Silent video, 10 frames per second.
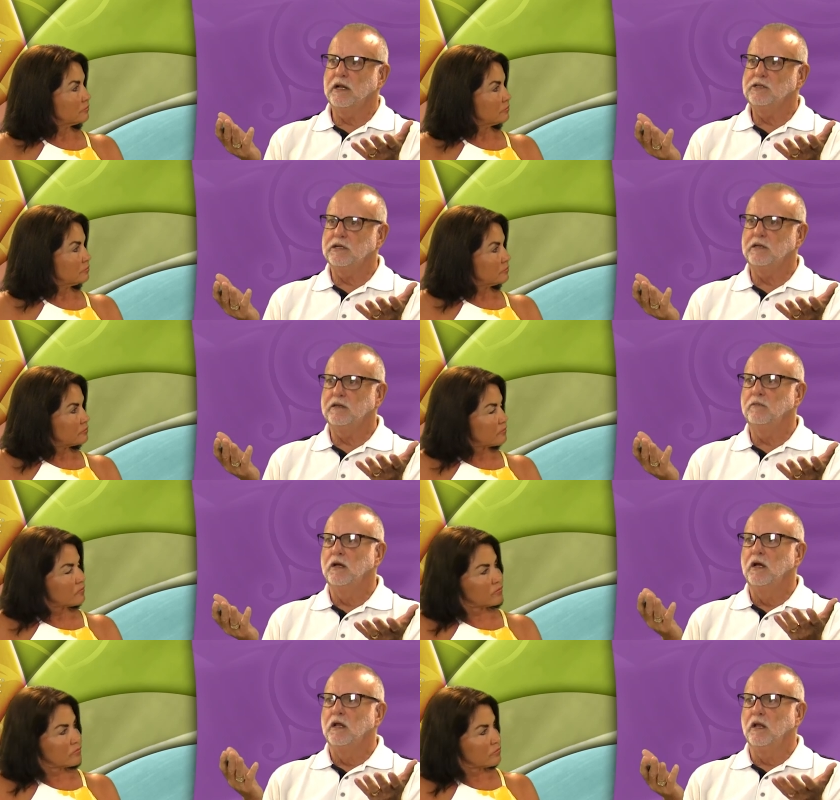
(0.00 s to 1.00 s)
Speaker 1: I say to
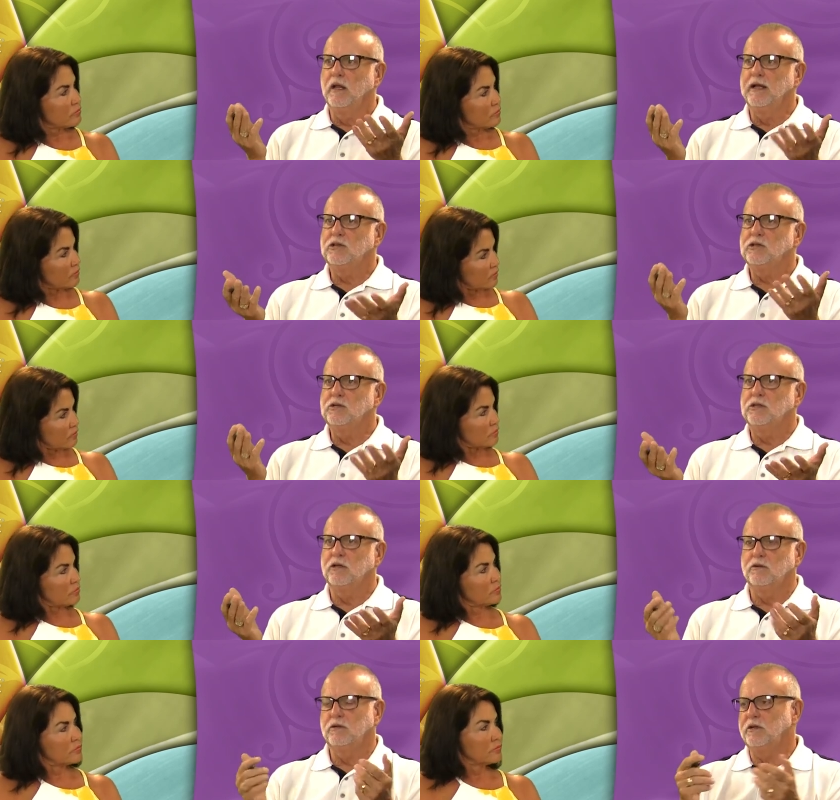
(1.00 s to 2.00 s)
them, let's
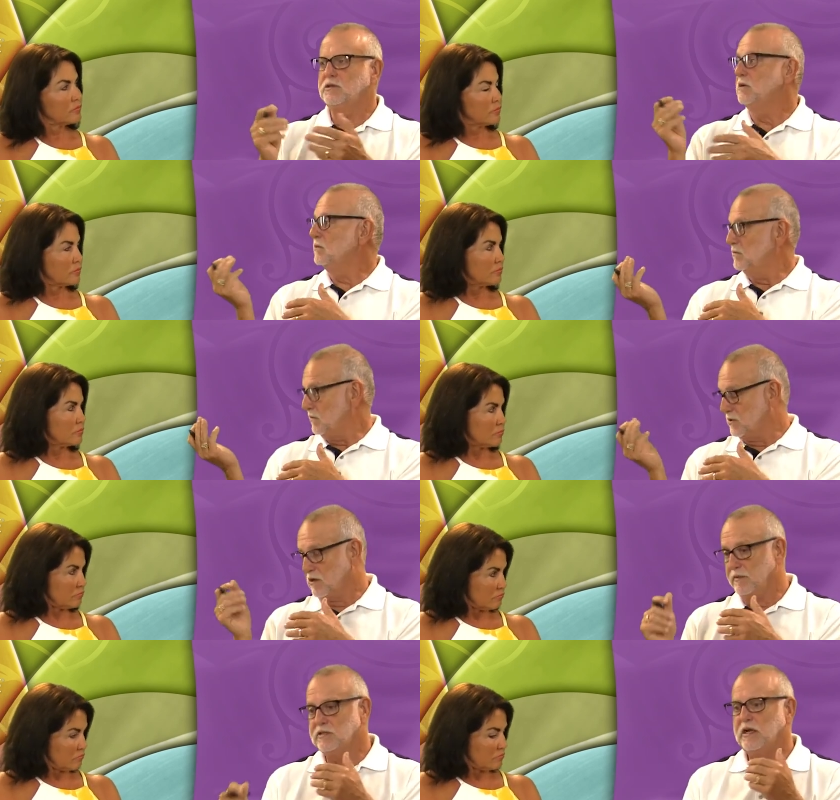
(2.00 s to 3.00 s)
consider, they say, we'll, we'll
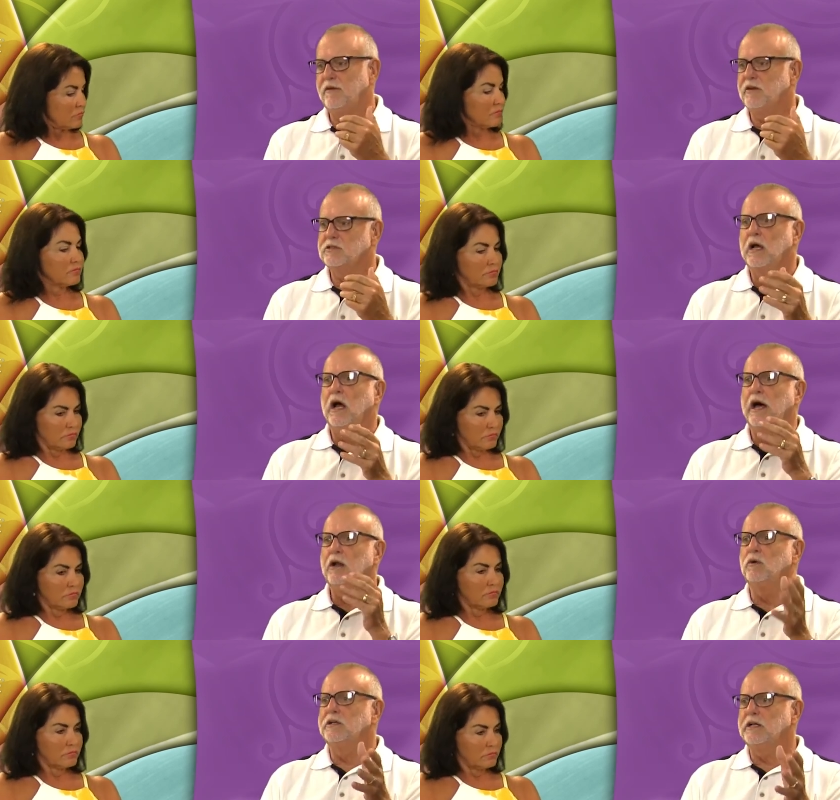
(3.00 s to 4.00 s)
talk about side effects.
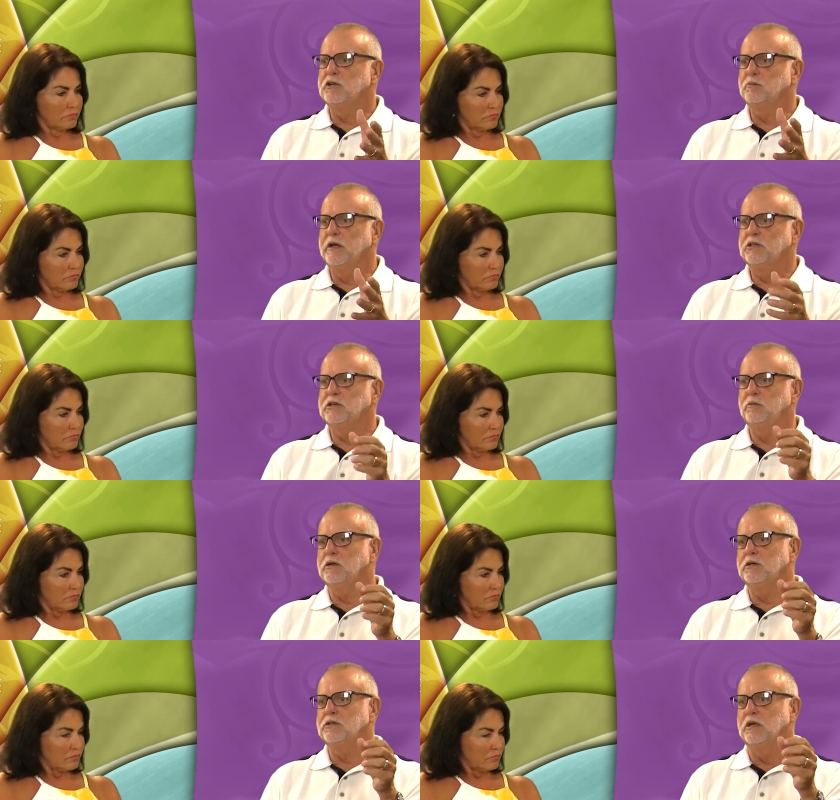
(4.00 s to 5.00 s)
I don't want to take this medicine
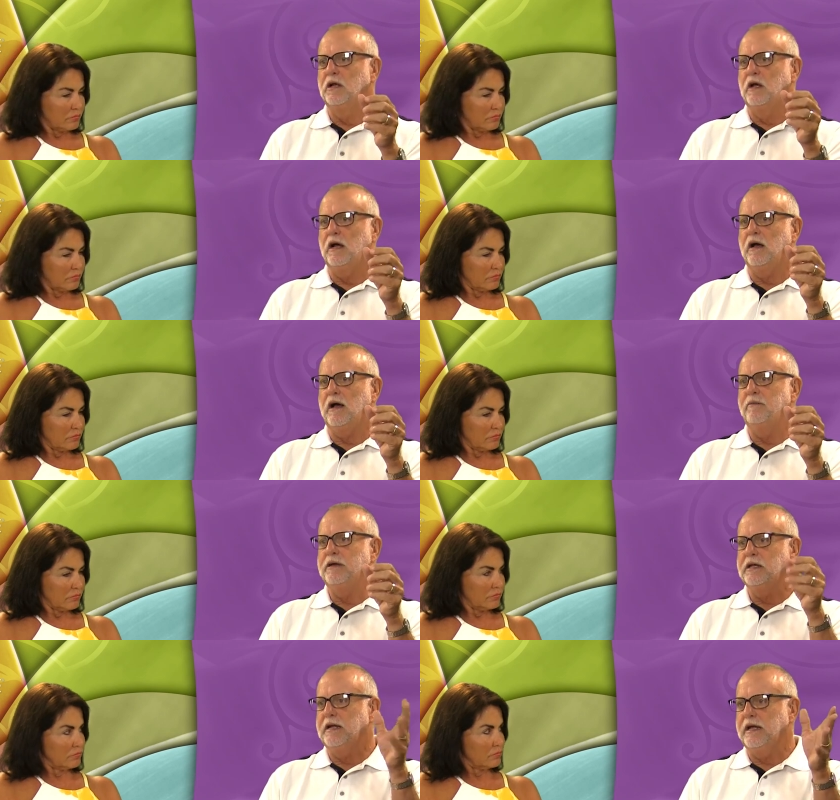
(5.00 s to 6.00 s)
because uh, I
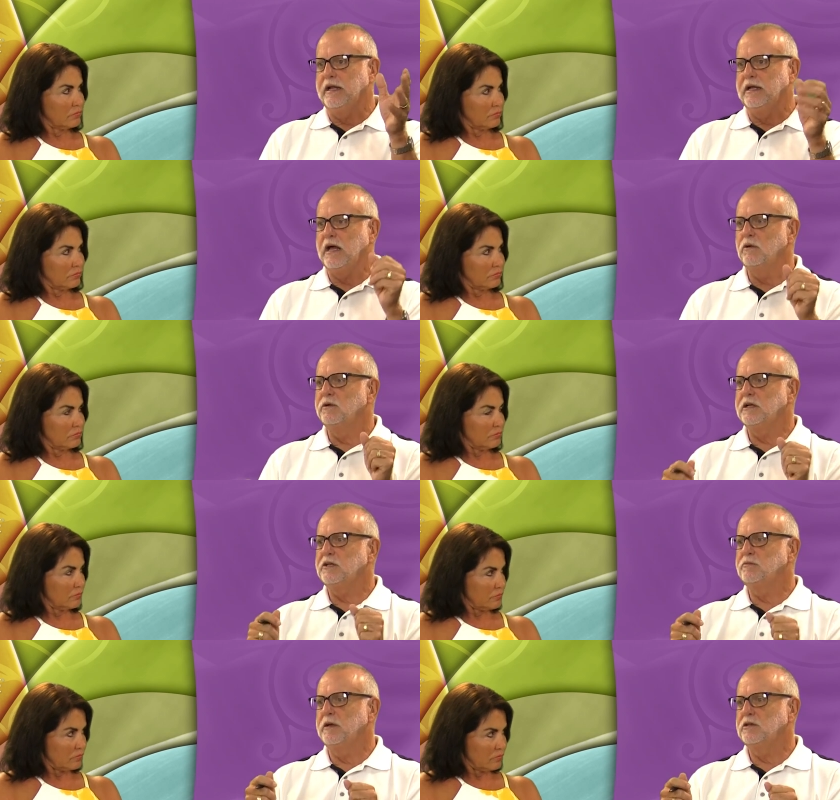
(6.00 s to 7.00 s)
may get a headache. I don't want to
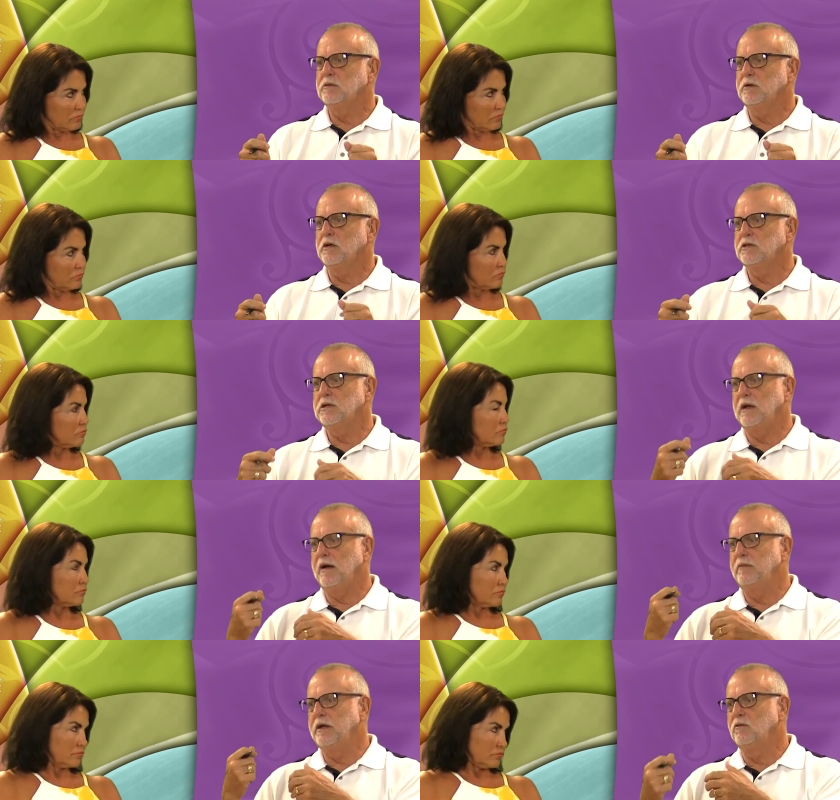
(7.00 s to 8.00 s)
take this medicine because
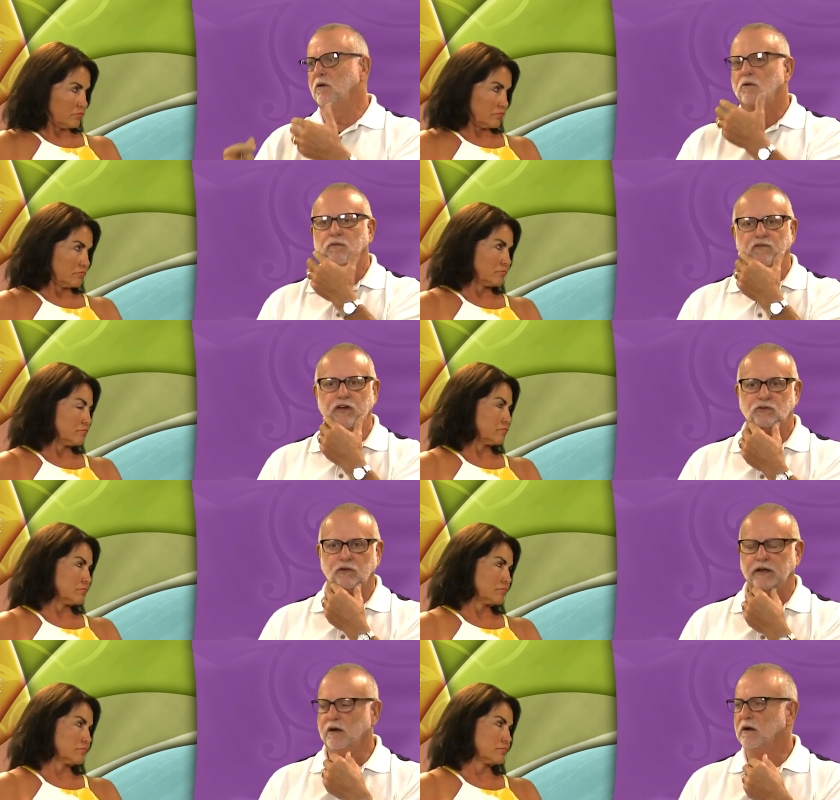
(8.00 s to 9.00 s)
I may grow
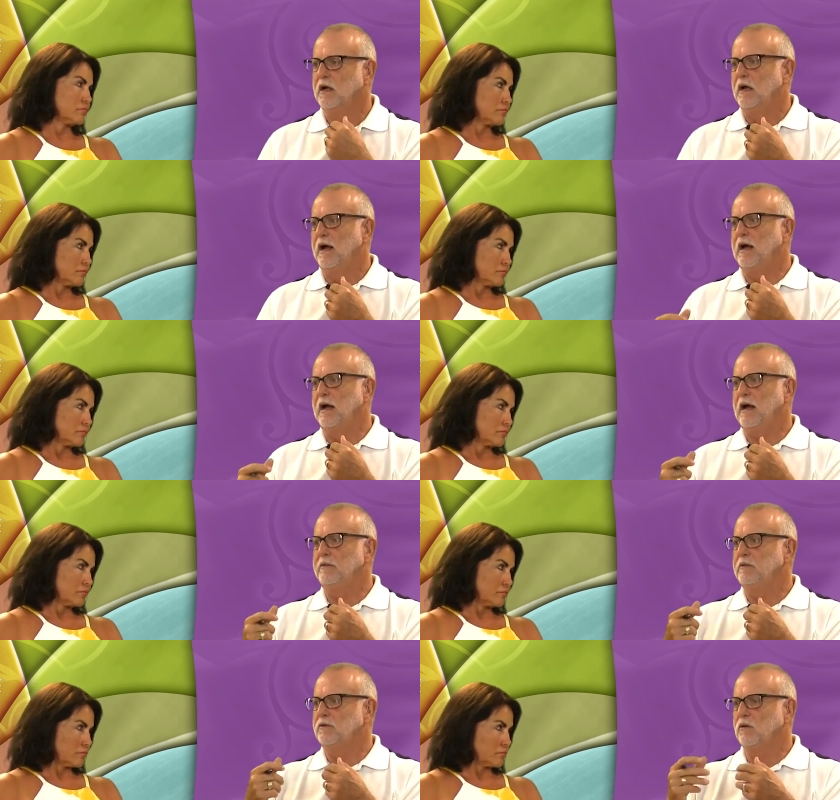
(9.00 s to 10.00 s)
facial hair.
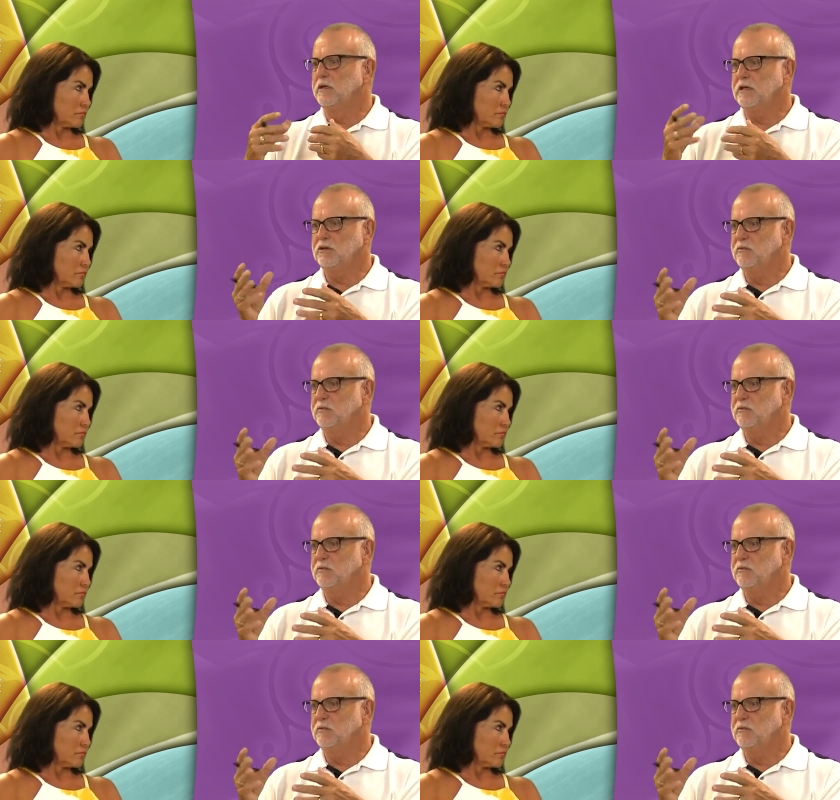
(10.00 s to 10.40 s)
I, I don't want to take